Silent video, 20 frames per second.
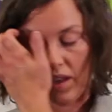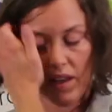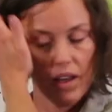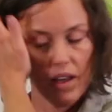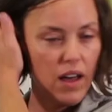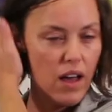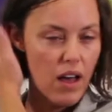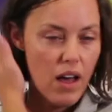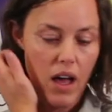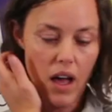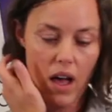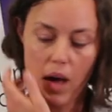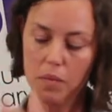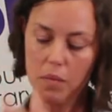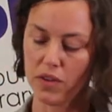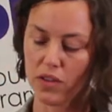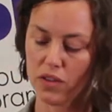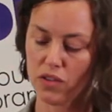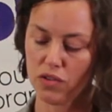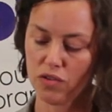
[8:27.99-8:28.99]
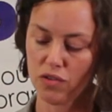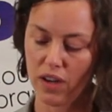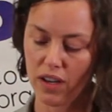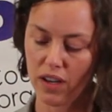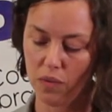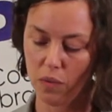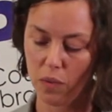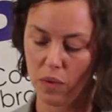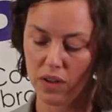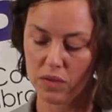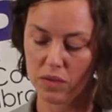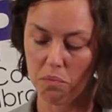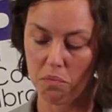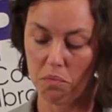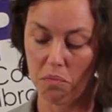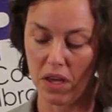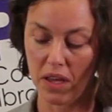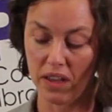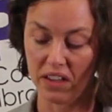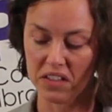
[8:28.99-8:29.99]
The strength was,
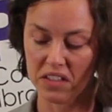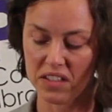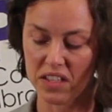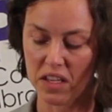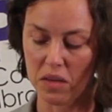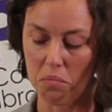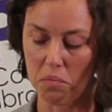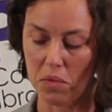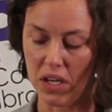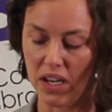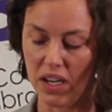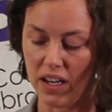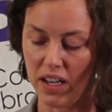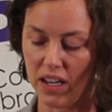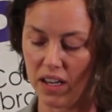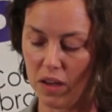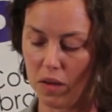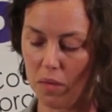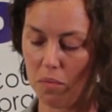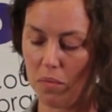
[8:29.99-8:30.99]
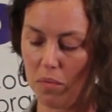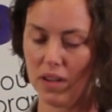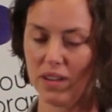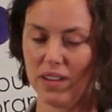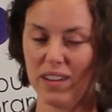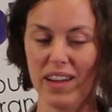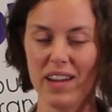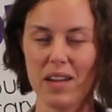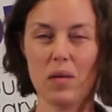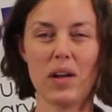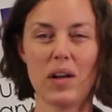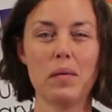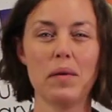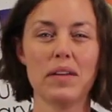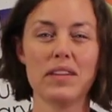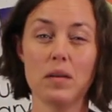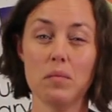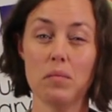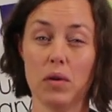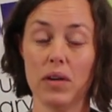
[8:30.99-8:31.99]
let's say, medium. And what about
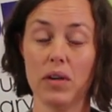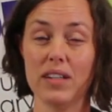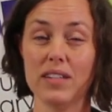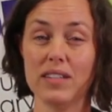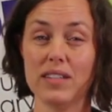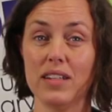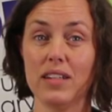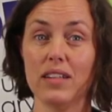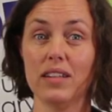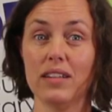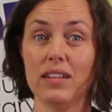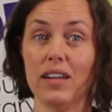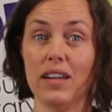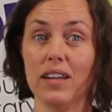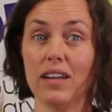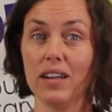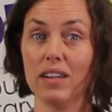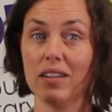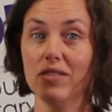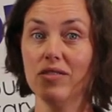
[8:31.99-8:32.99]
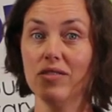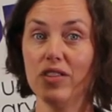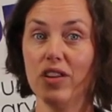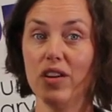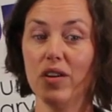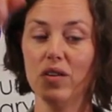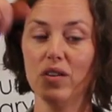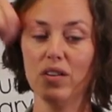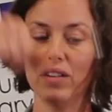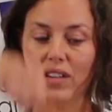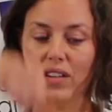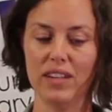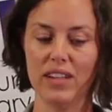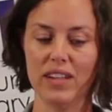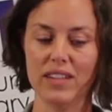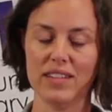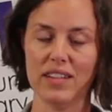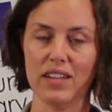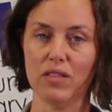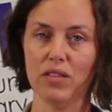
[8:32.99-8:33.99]
the buoyancy? Did they float or did they
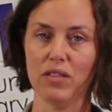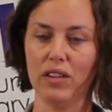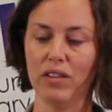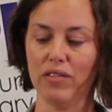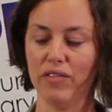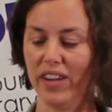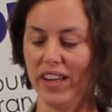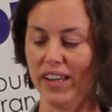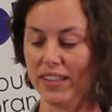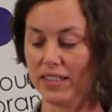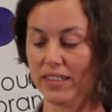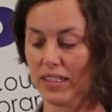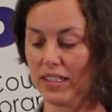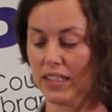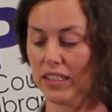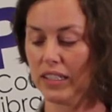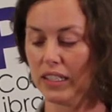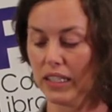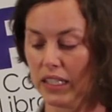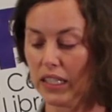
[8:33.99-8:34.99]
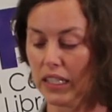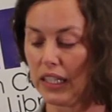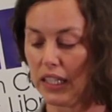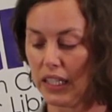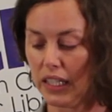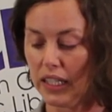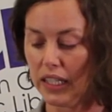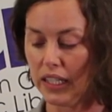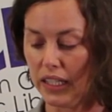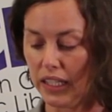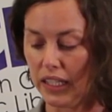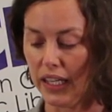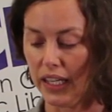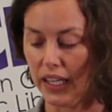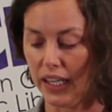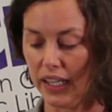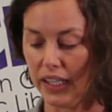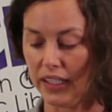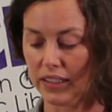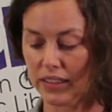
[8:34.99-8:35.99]
sink really fast?
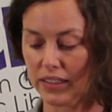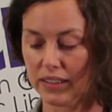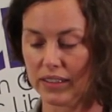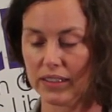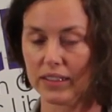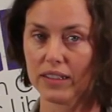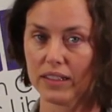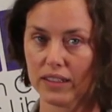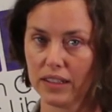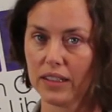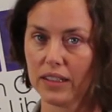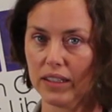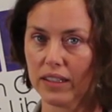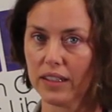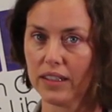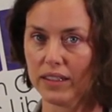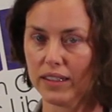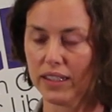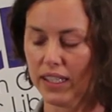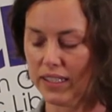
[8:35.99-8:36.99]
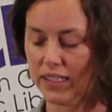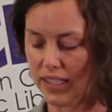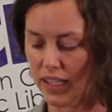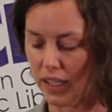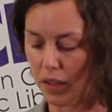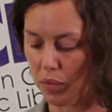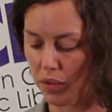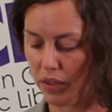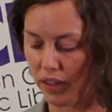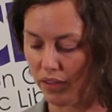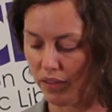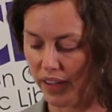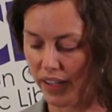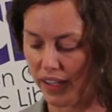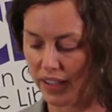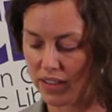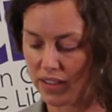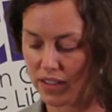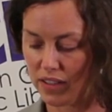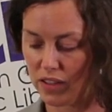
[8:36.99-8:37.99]
Yeah, they sank pretty
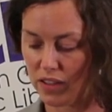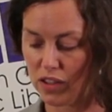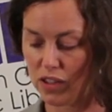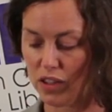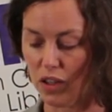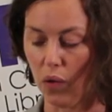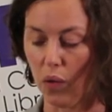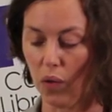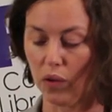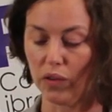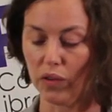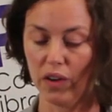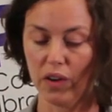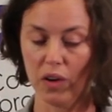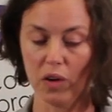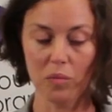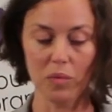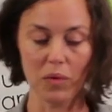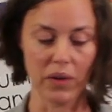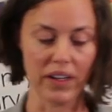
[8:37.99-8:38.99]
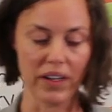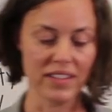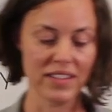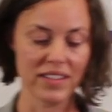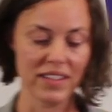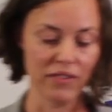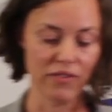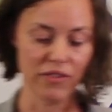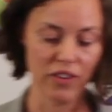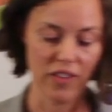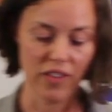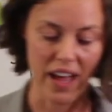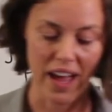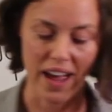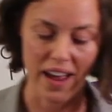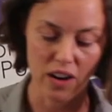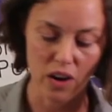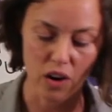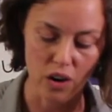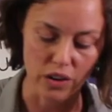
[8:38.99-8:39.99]
fast. So low buoyancy for
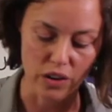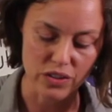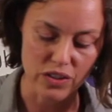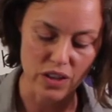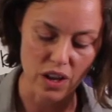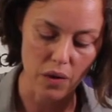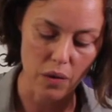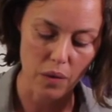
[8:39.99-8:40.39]
that also.